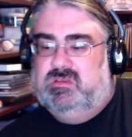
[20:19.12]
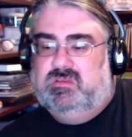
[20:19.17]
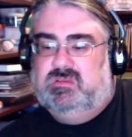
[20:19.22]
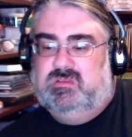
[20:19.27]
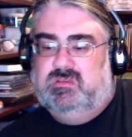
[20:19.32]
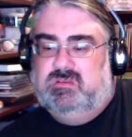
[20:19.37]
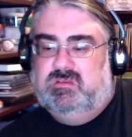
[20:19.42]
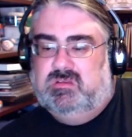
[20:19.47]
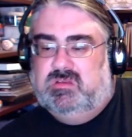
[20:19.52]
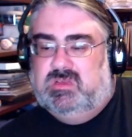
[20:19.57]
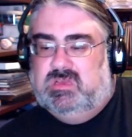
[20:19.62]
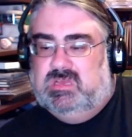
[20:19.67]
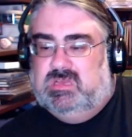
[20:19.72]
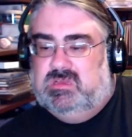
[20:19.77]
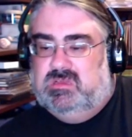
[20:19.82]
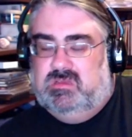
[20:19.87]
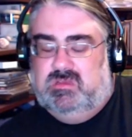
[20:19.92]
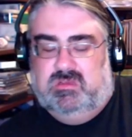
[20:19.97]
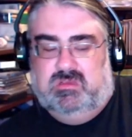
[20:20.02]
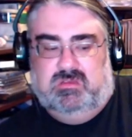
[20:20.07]

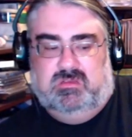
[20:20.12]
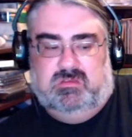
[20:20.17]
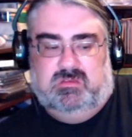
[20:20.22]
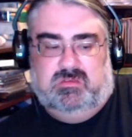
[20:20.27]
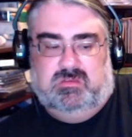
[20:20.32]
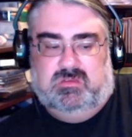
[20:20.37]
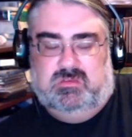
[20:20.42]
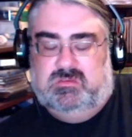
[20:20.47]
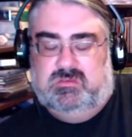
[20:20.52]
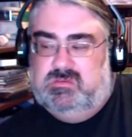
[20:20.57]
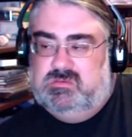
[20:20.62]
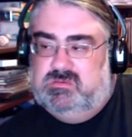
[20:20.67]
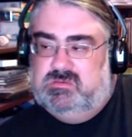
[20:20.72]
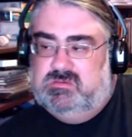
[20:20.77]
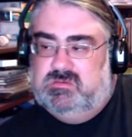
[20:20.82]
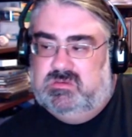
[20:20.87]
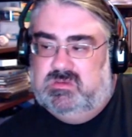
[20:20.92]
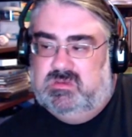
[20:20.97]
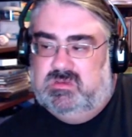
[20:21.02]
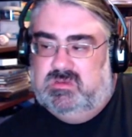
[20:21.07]

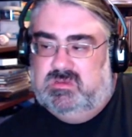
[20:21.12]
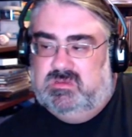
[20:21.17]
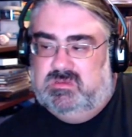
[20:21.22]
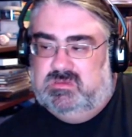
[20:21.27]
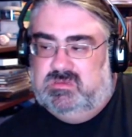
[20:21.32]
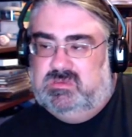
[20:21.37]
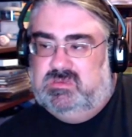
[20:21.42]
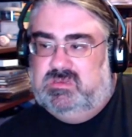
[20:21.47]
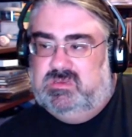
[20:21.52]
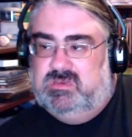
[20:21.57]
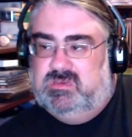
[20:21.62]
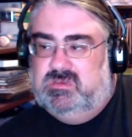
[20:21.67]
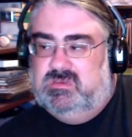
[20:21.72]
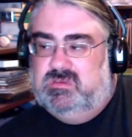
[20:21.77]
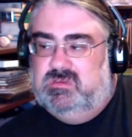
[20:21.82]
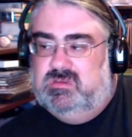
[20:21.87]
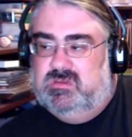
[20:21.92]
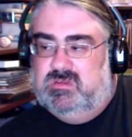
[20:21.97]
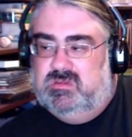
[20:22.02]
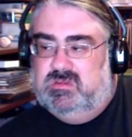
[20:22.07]

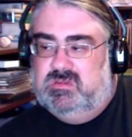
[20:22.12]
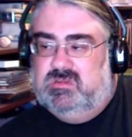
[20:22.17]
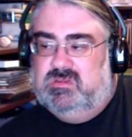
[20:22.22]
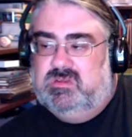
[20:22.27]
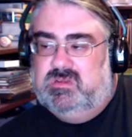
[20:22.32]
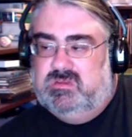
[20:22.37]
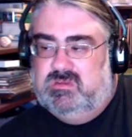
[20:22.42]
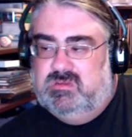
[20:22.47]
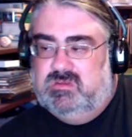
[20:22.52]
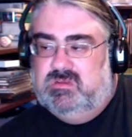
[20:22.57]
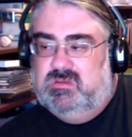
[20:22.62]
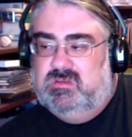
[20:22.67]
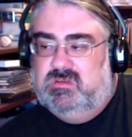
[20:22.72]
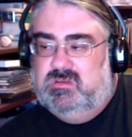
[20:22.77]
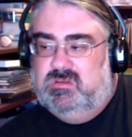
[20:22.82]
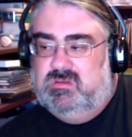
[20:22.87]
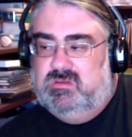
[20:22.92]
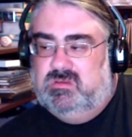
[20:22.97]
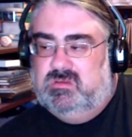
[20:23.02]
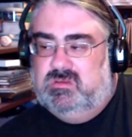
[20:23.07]

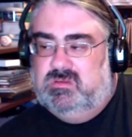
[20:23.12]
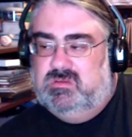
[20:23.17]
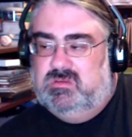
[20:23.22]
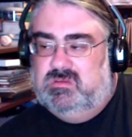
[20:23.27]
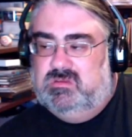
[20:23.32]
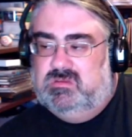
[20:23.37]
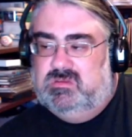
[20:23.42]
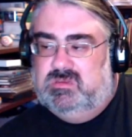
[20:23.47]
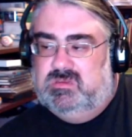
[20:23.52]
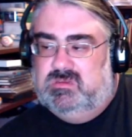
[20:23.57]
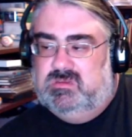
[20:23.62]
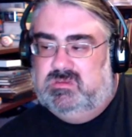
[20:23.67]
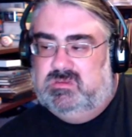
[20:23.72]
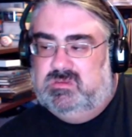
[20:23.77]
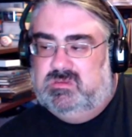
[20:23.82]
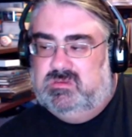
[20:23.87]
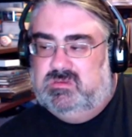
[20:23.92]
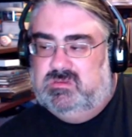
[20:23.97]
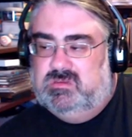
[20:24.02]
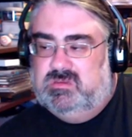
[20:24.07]

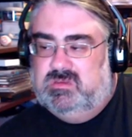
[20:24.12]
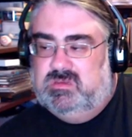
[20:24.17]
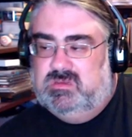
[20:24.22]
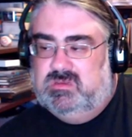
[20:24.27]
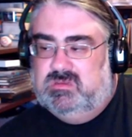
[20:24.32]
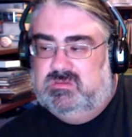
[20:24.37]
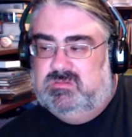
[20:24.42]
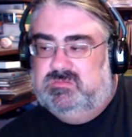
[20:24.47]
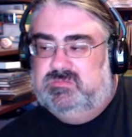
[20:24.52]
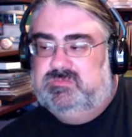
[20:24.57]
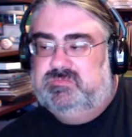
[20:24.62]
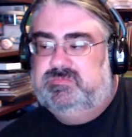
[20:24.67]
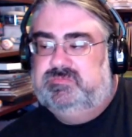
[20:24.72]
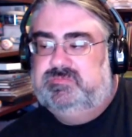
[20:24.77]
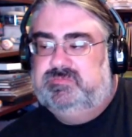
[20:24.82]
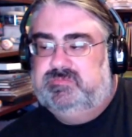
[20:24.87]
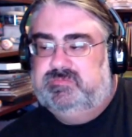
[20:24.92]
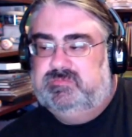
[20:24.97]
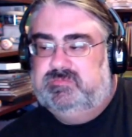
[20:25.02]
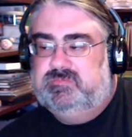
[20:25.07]

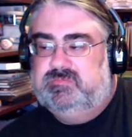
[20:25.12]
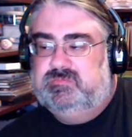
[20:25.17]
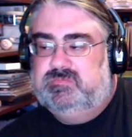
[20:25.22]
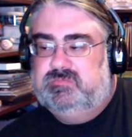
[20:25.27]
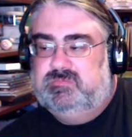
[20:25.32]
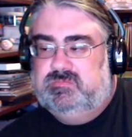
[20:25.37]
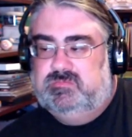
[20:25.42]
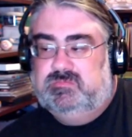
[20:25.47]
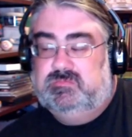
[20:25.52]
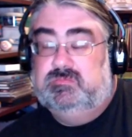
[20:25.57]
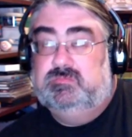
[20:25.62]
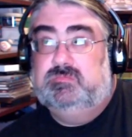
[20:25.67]
The person shown says nothing.